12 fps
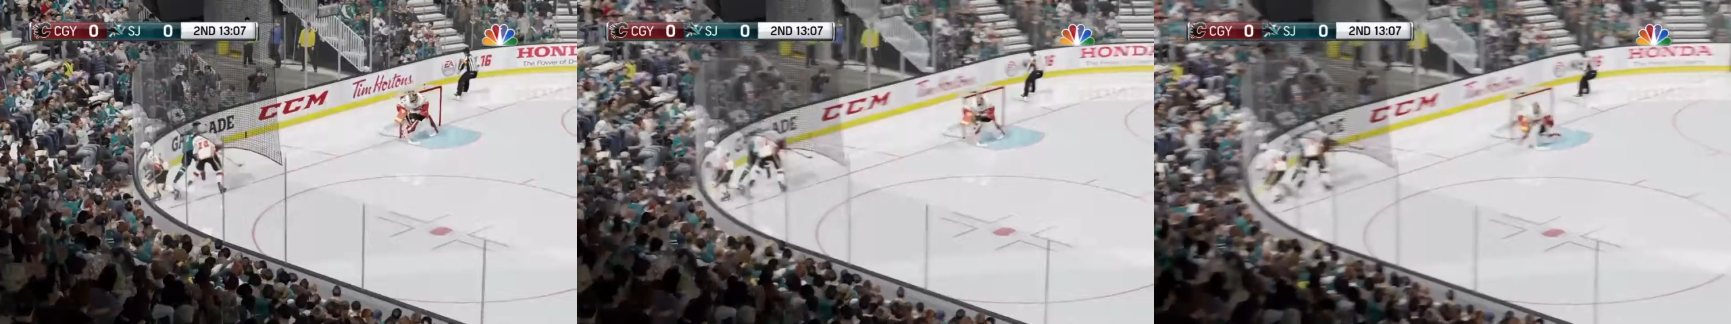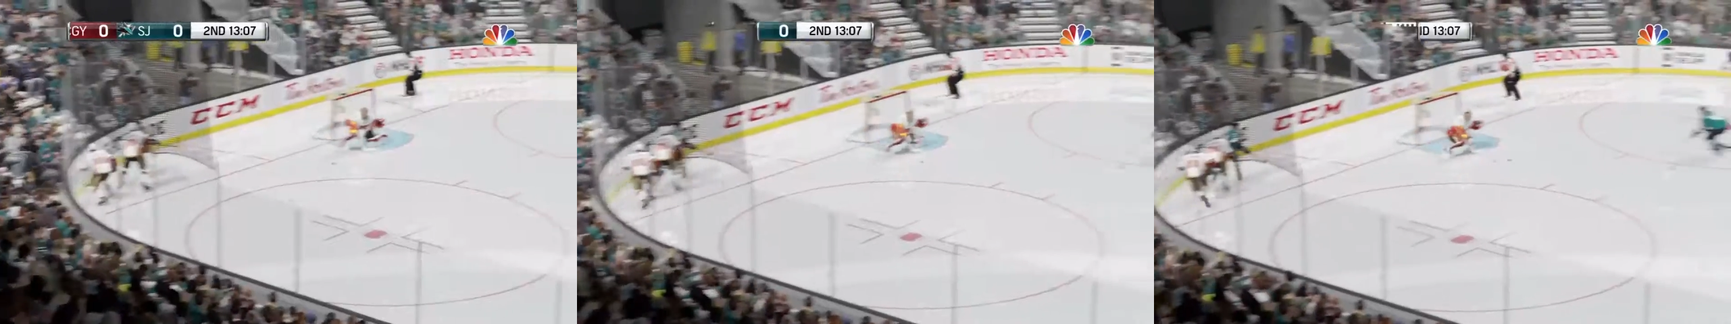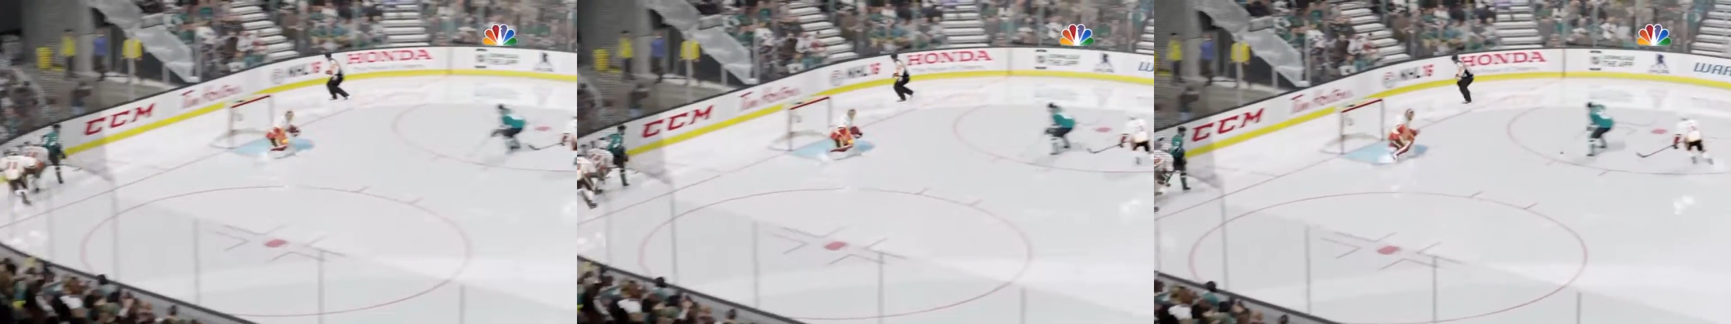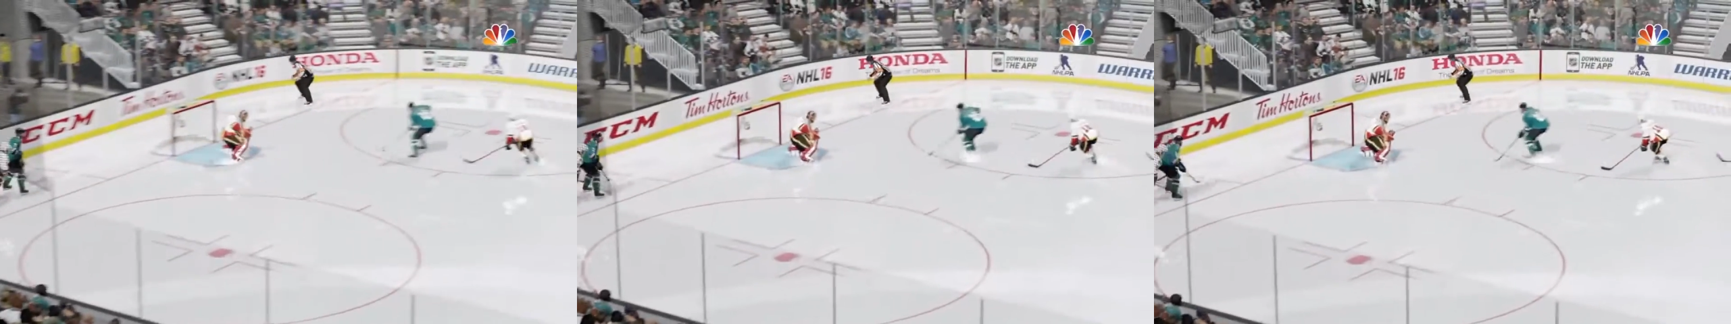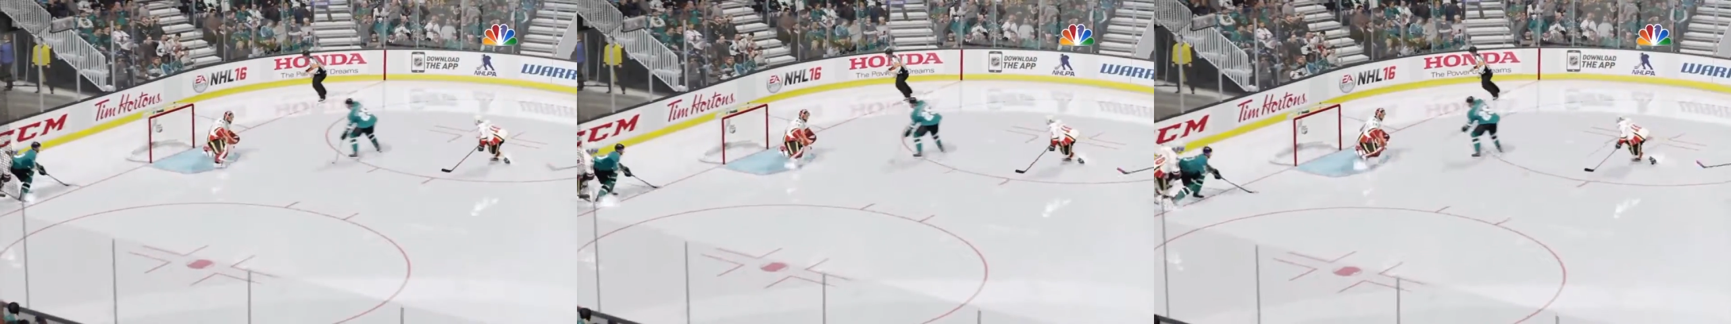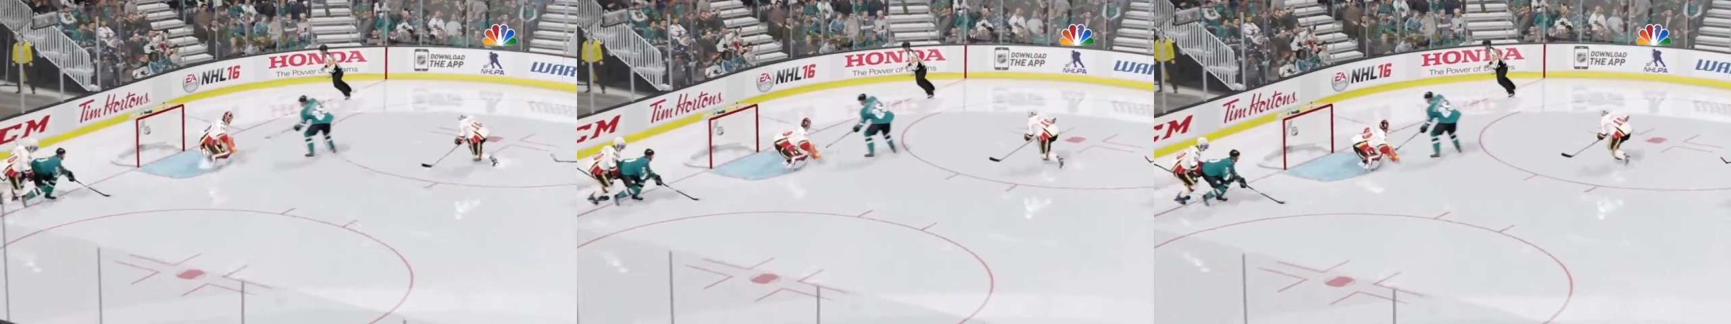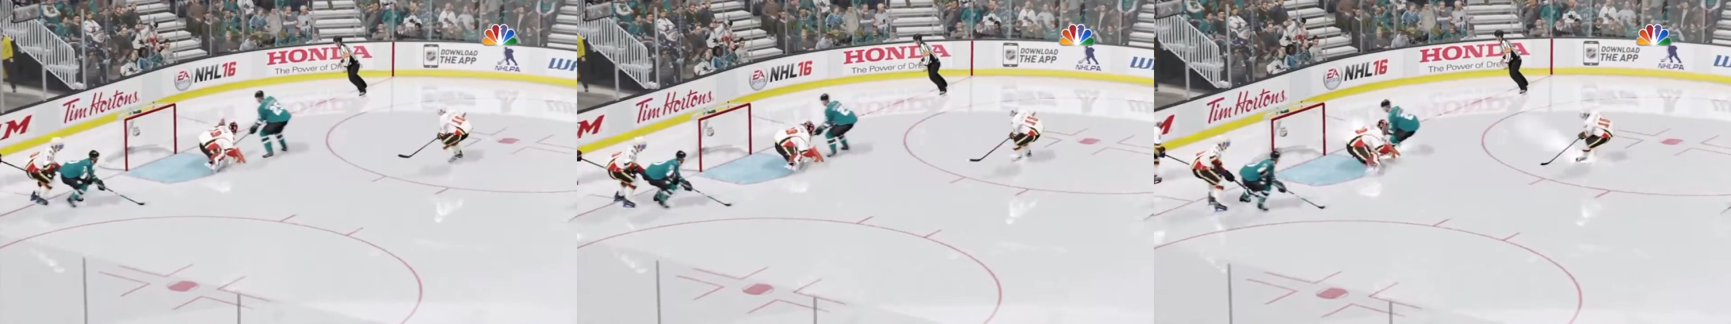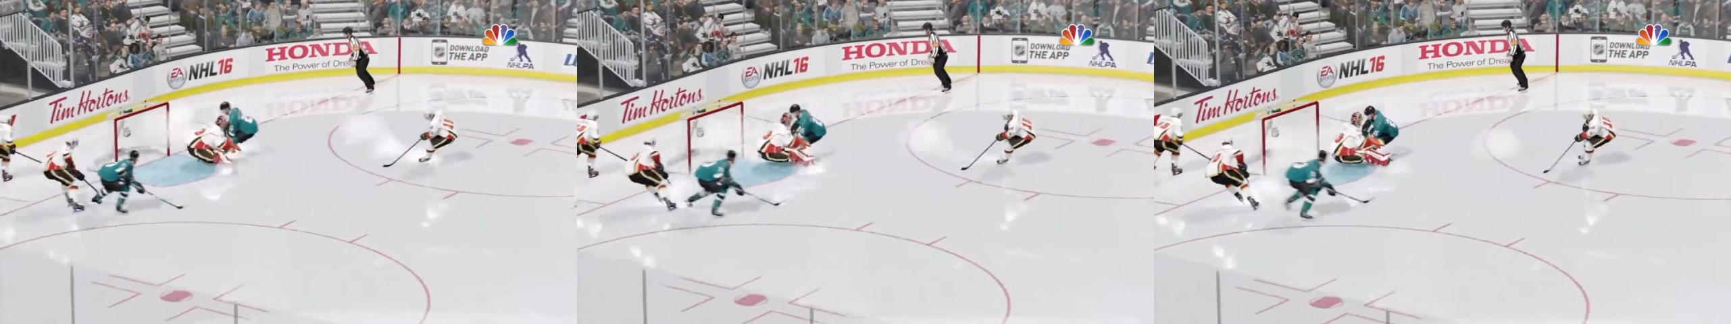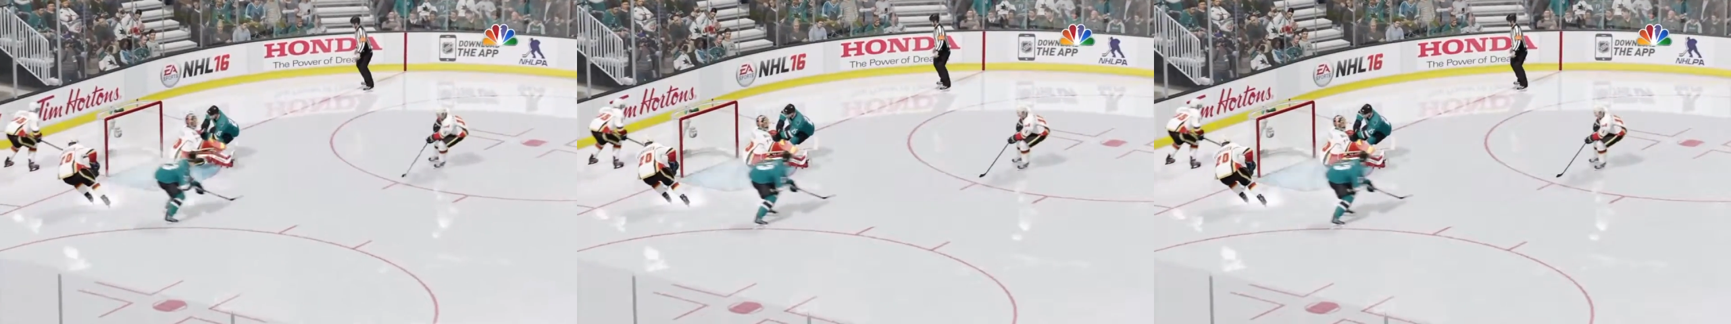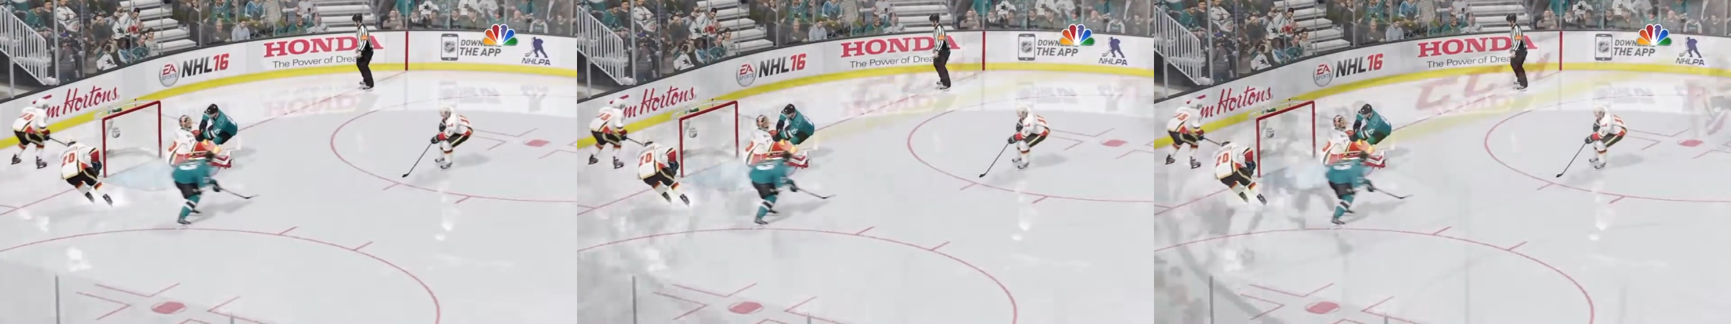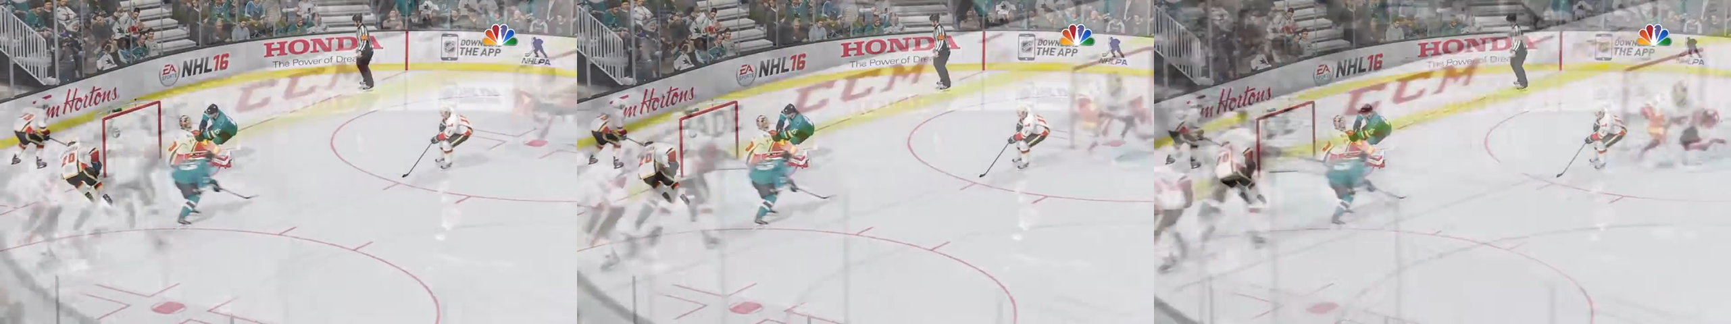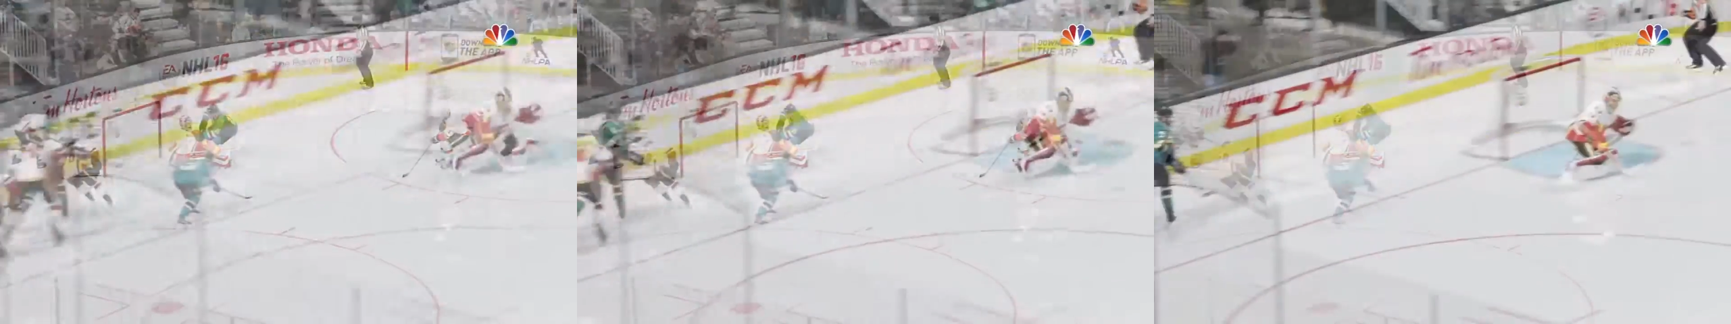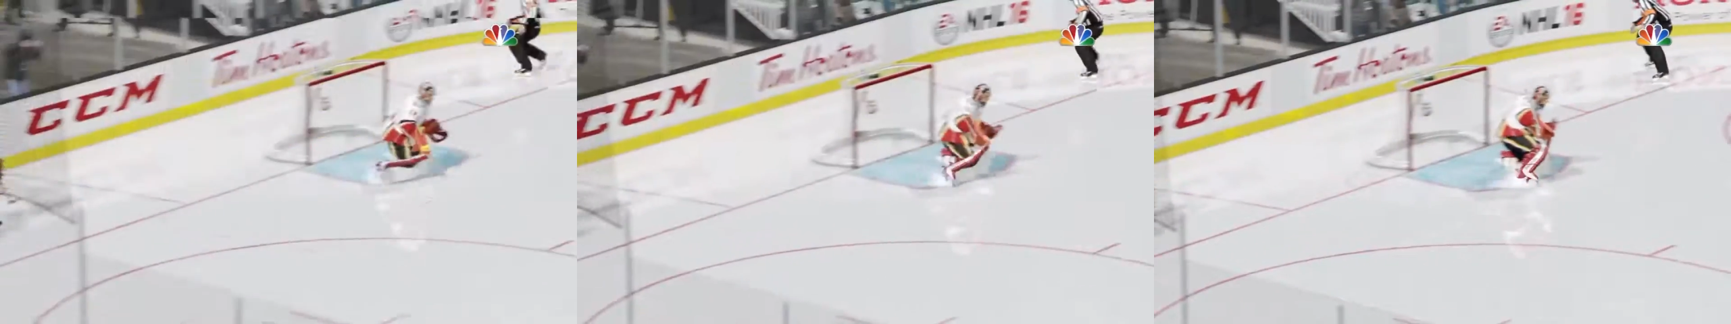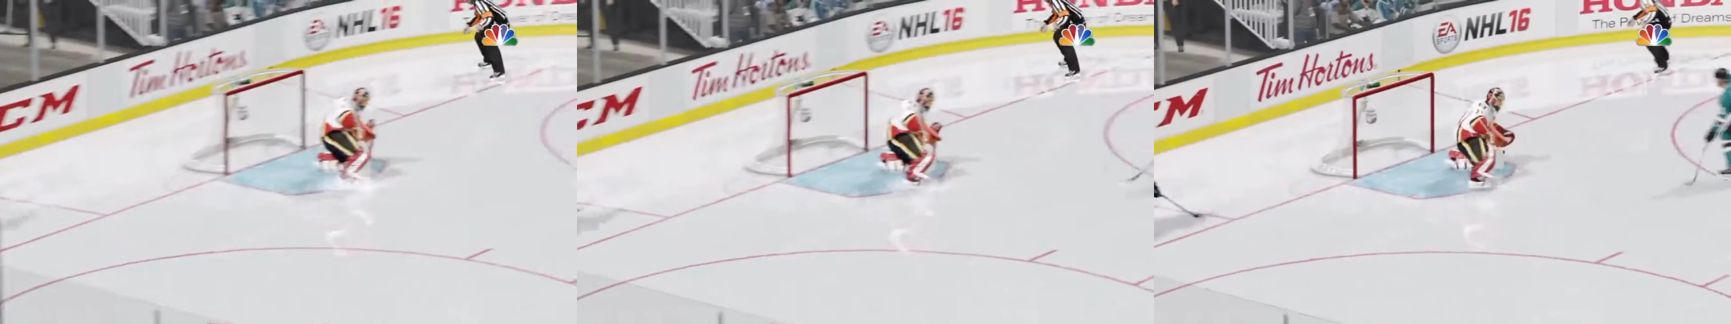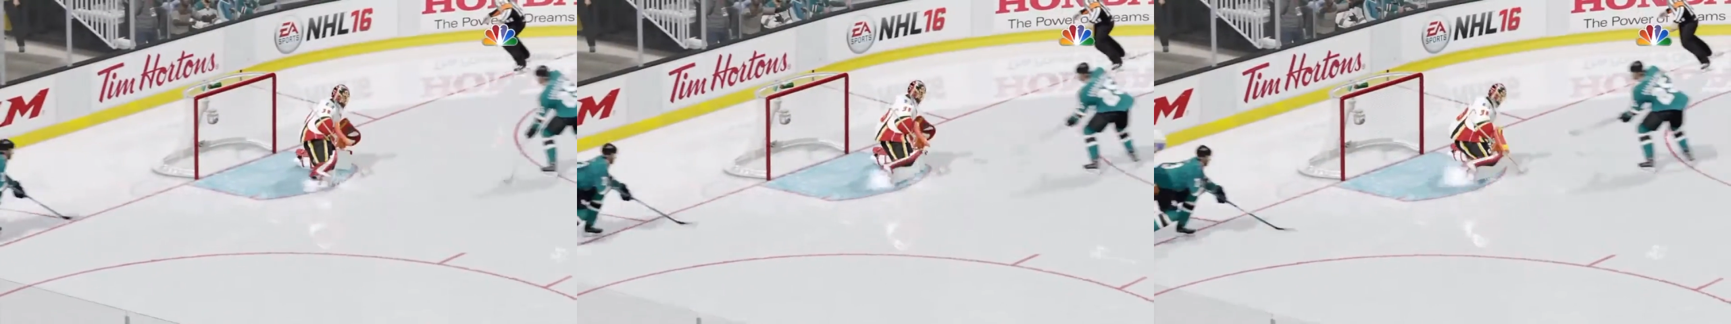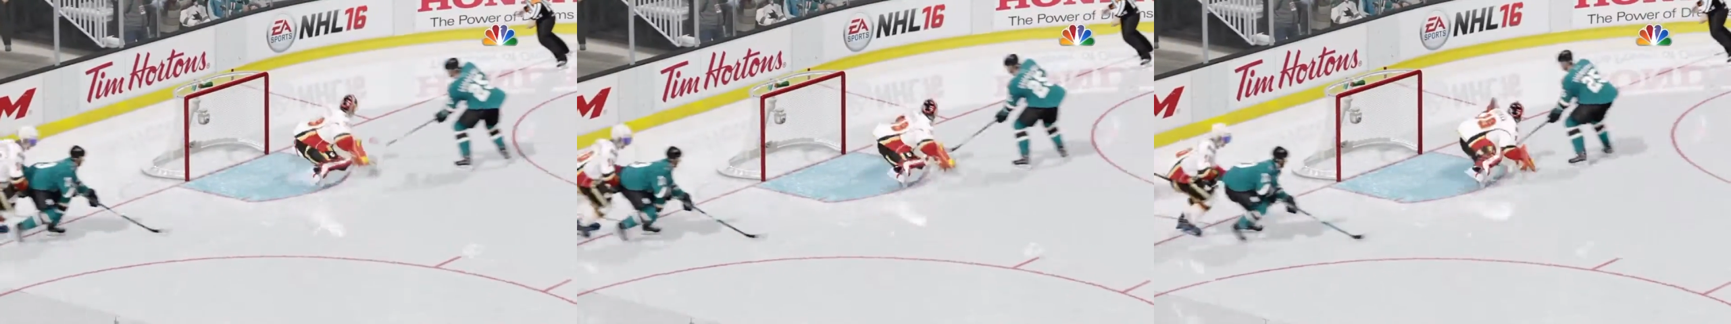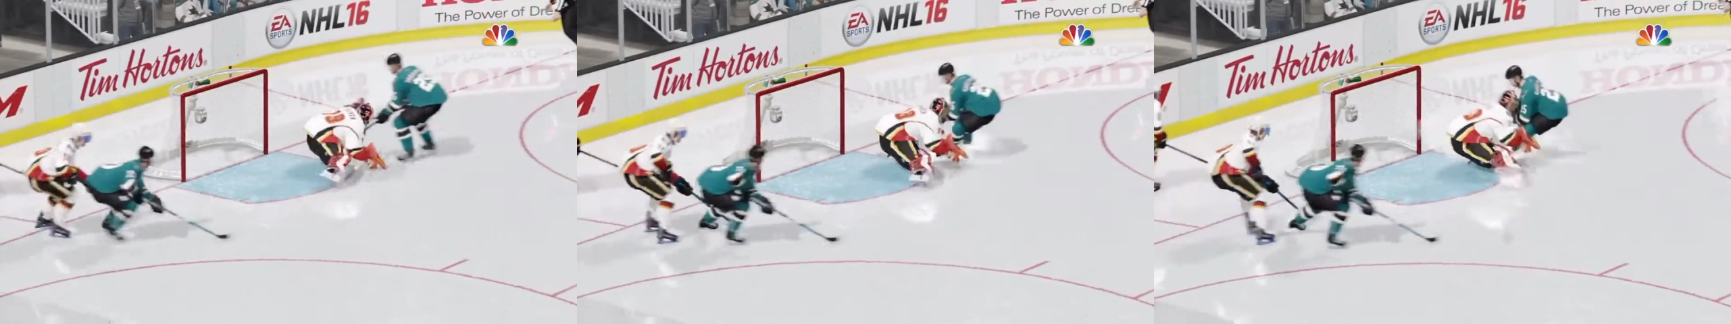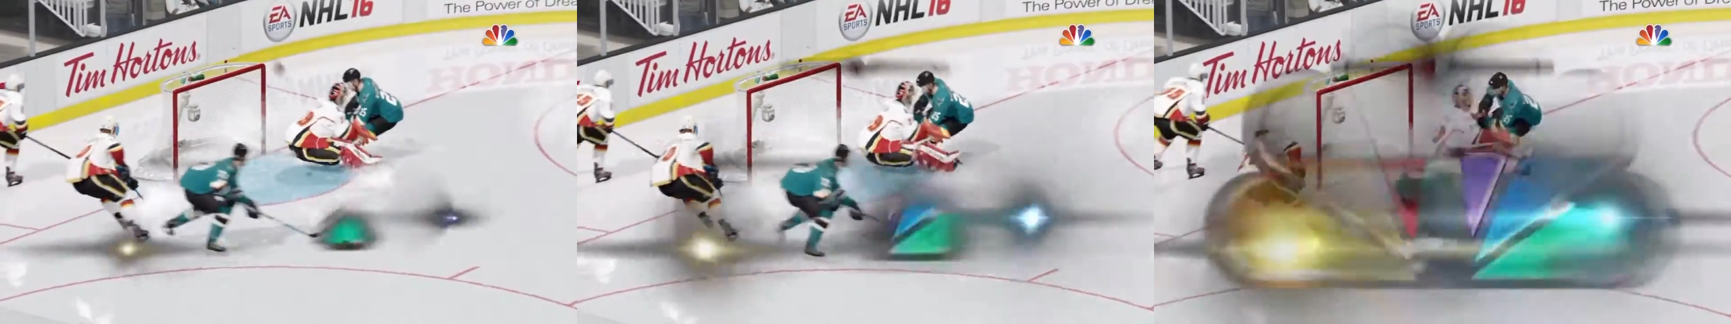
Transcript: [unreadable: no face in view]